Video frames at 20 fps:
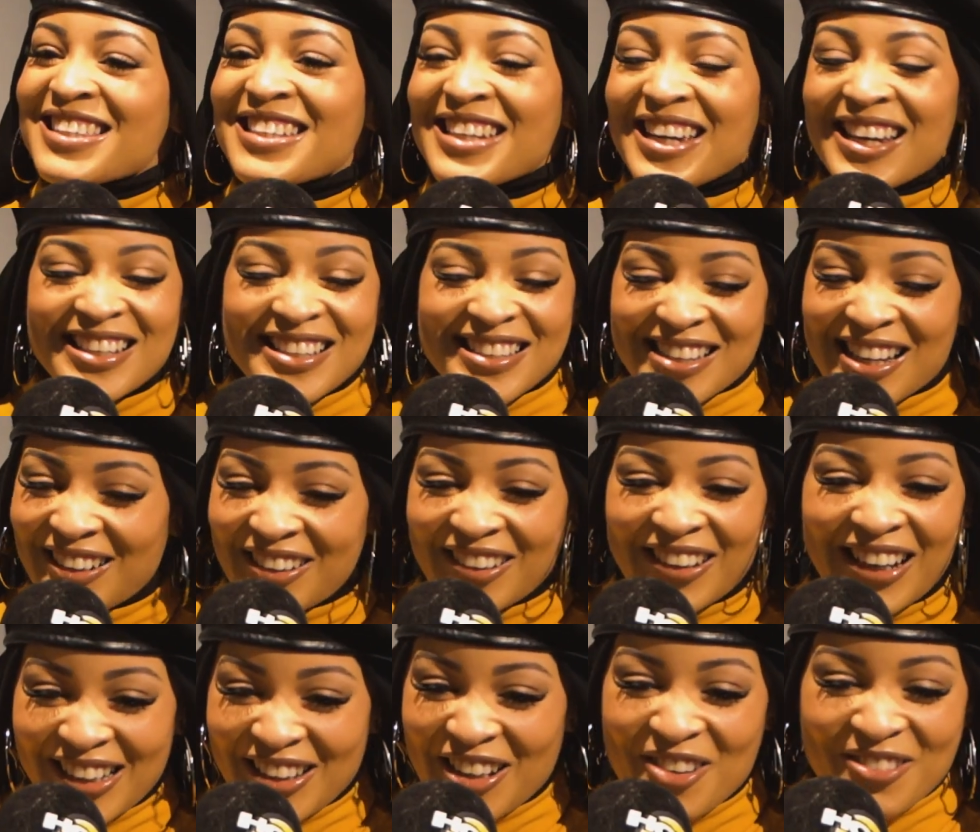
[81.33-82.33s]
yes. Uh, I
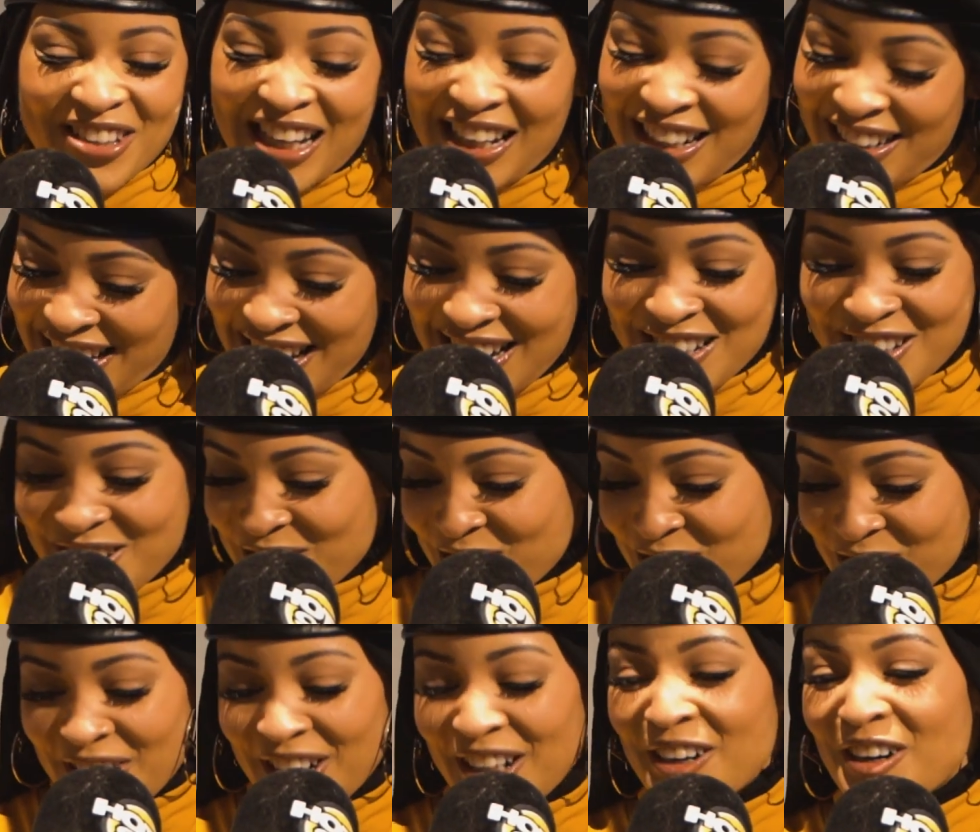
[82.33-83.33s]
love that. Thank you.
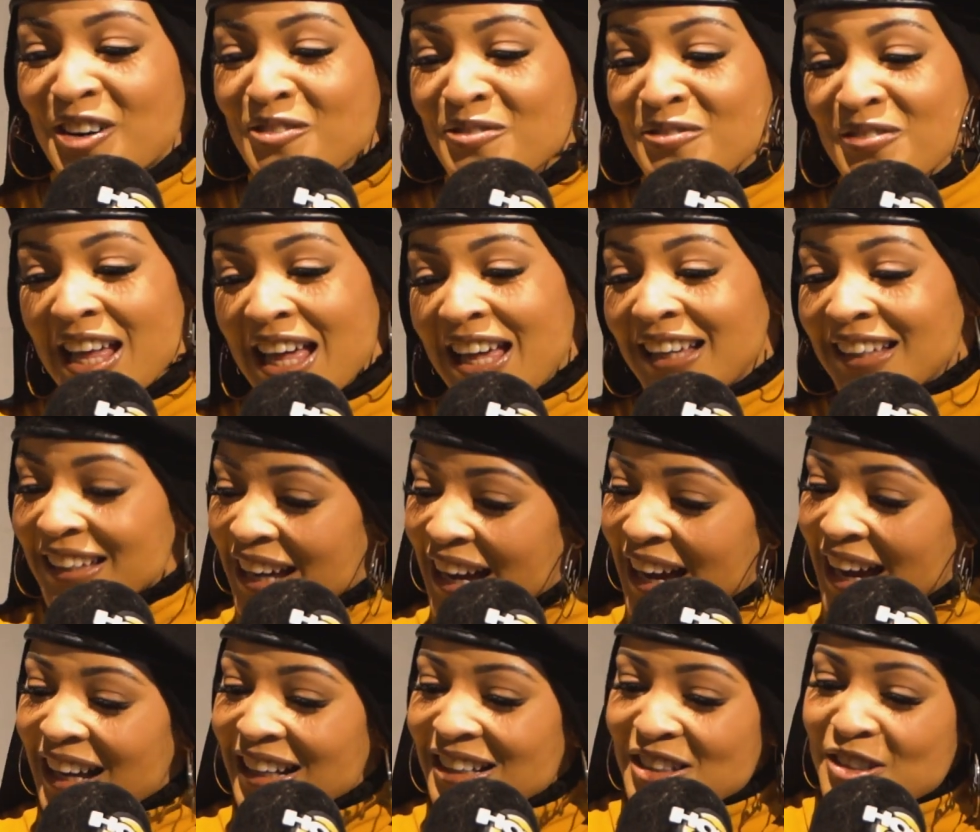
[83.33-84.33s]
Um, yeah,
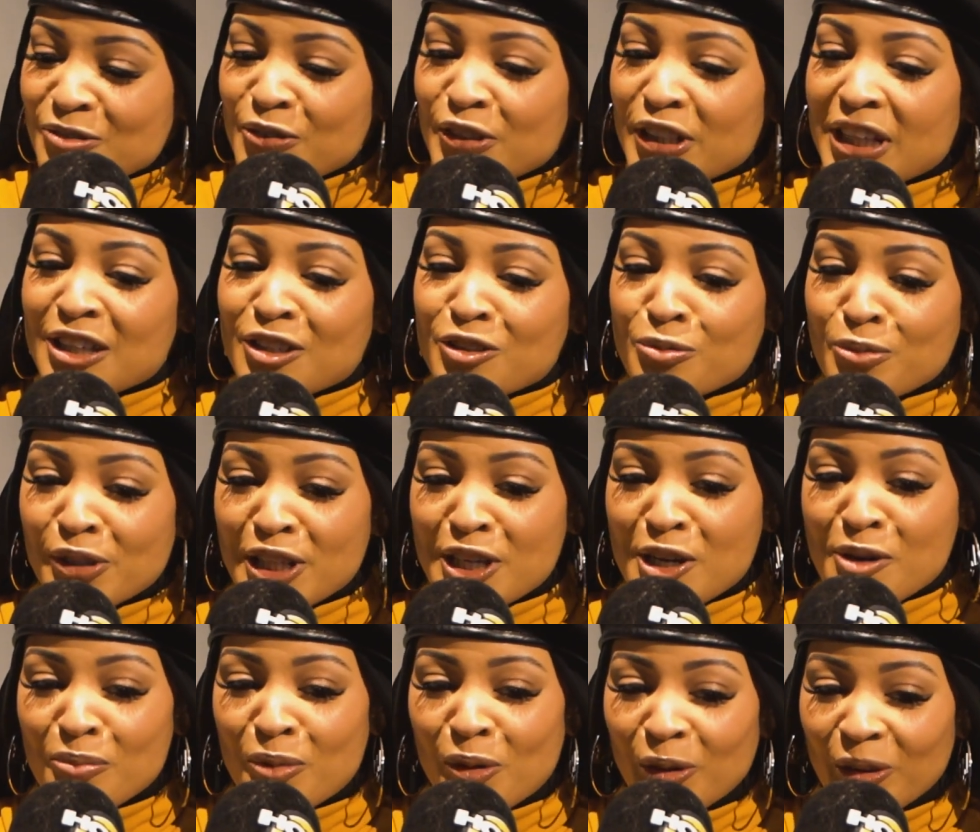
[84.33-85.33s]
I just feel like it's really
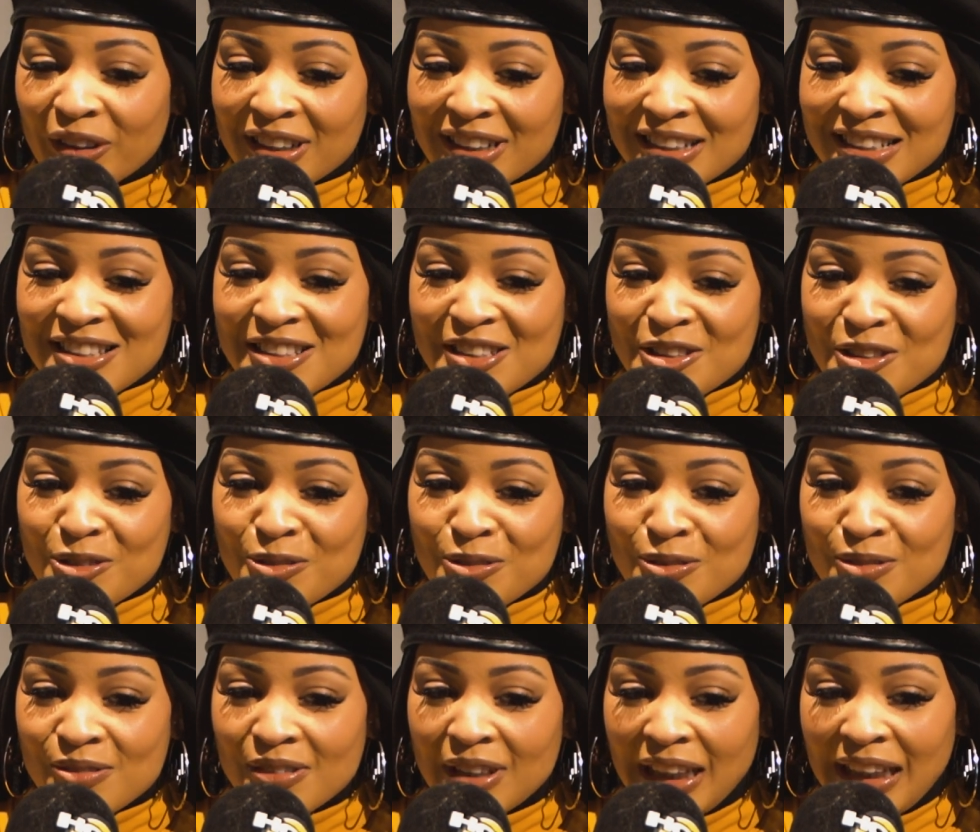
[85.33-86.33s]
important to,
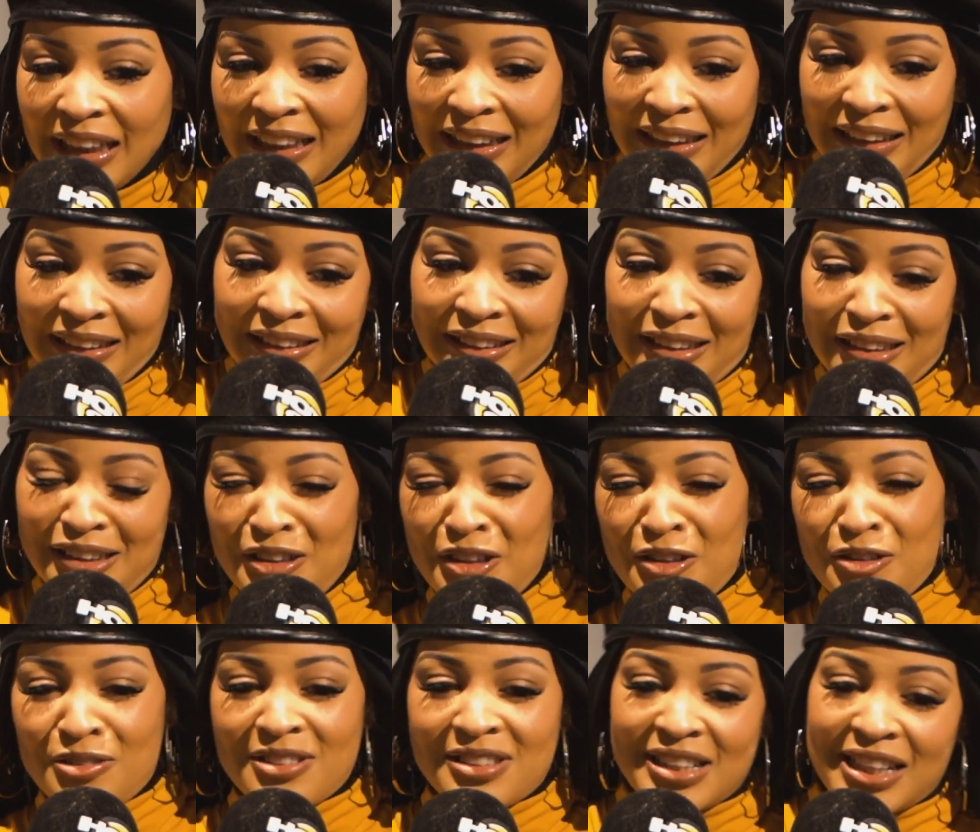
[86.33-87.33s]
you know,
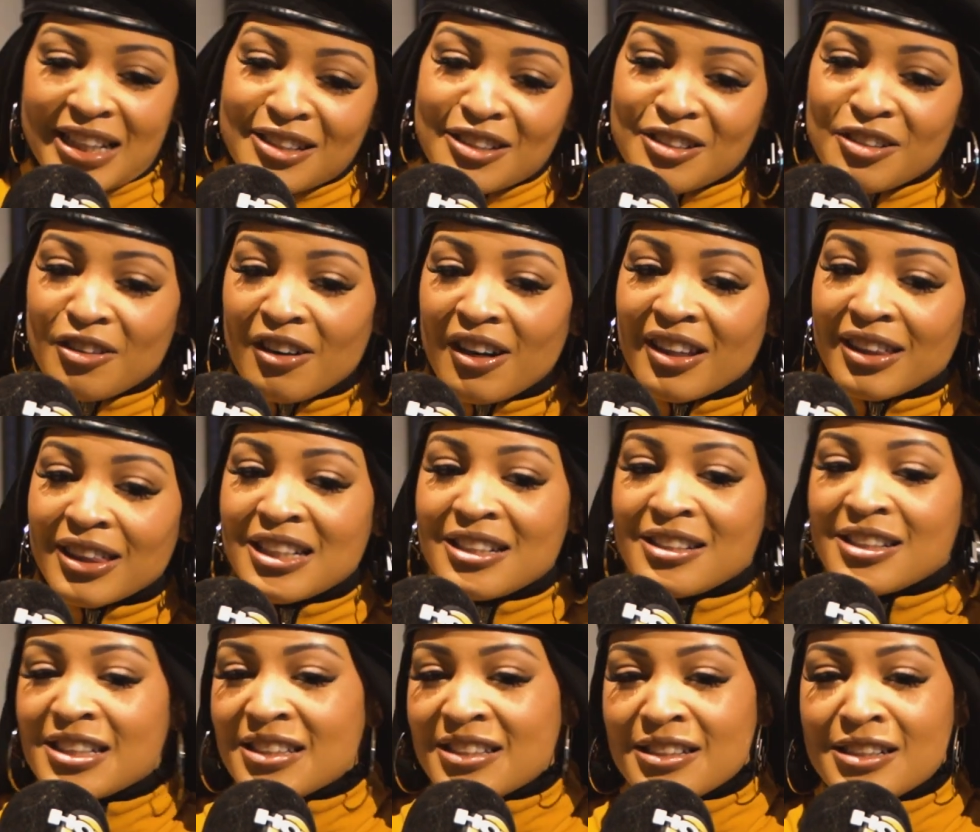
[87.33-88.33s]
stand in your
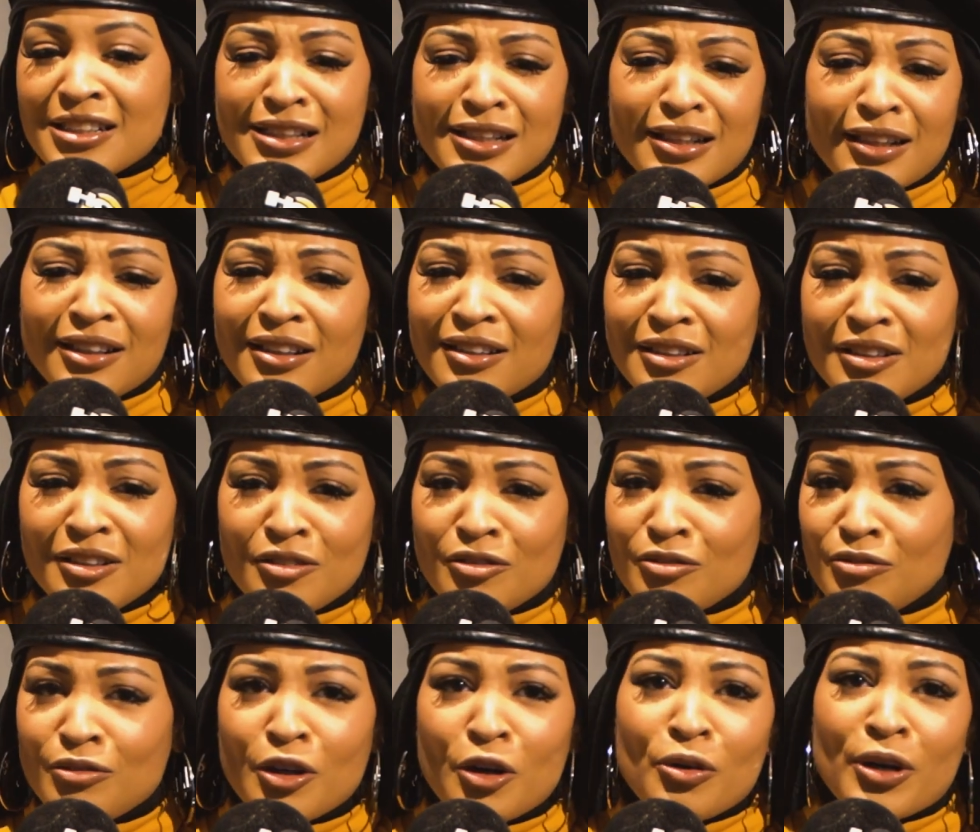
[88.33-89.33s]
authenticity and
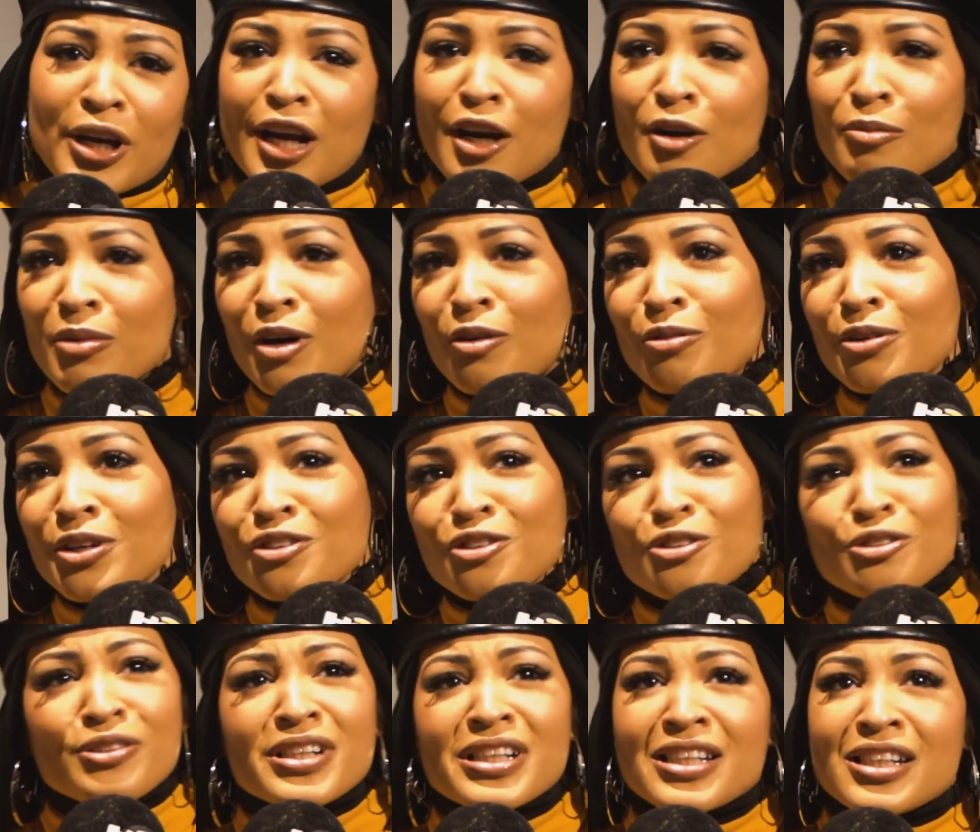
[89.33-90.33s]
don't care about what's
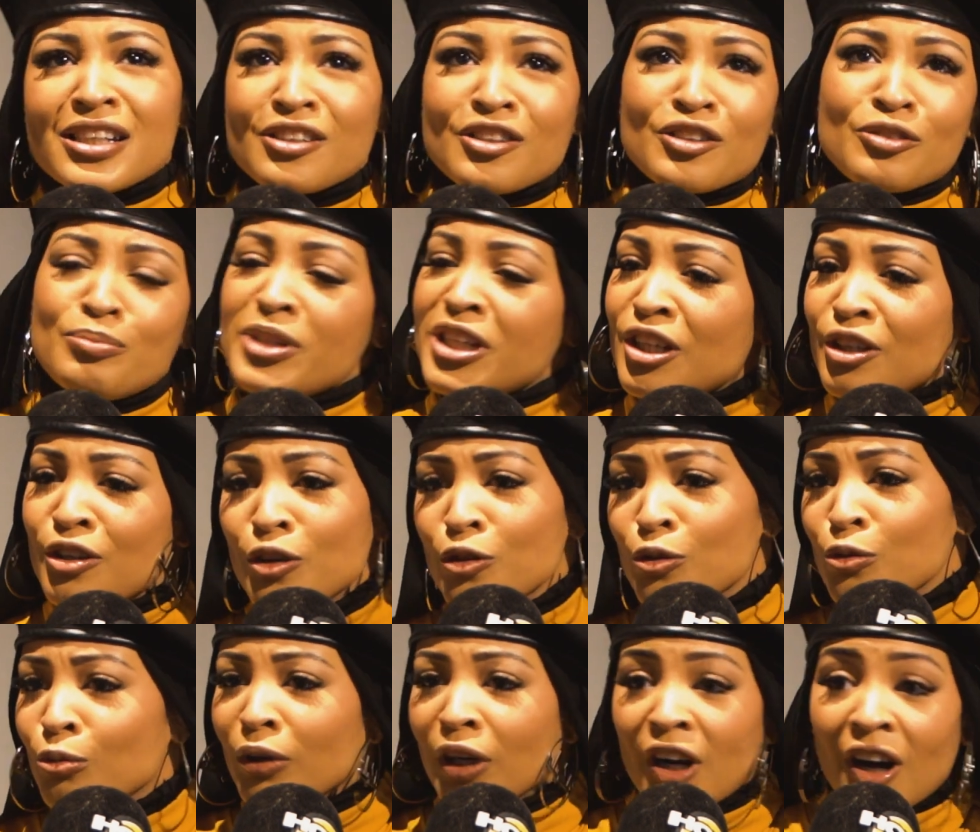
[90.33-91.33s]
trending, just being you
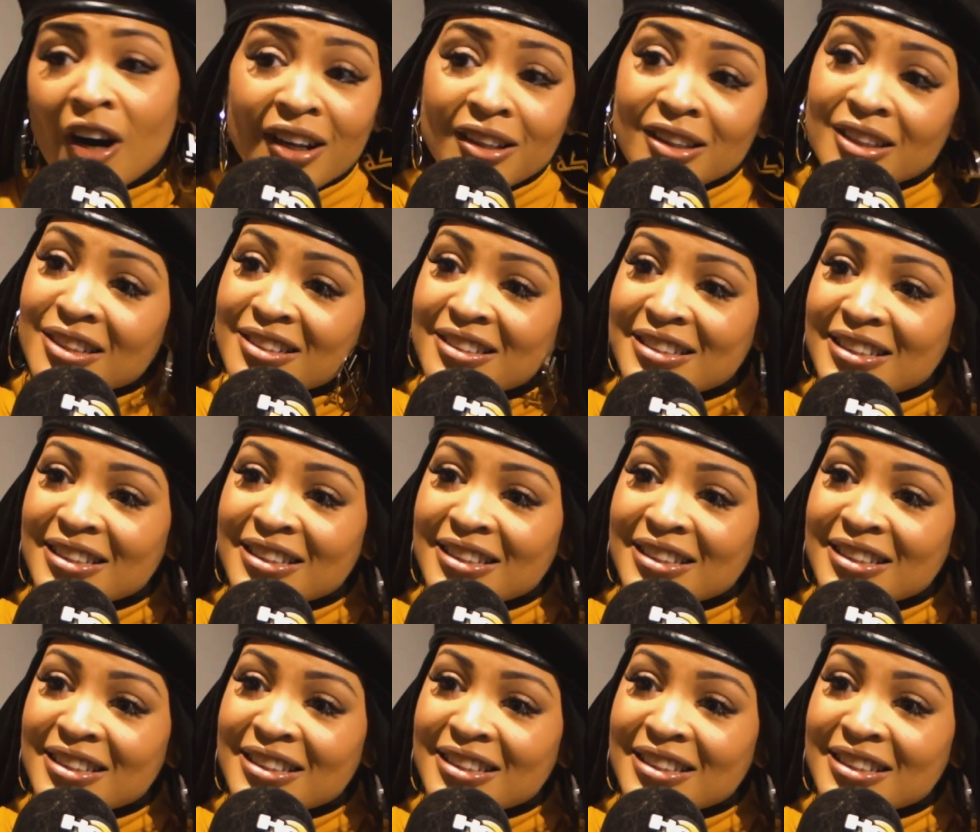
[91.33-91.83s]
regardless.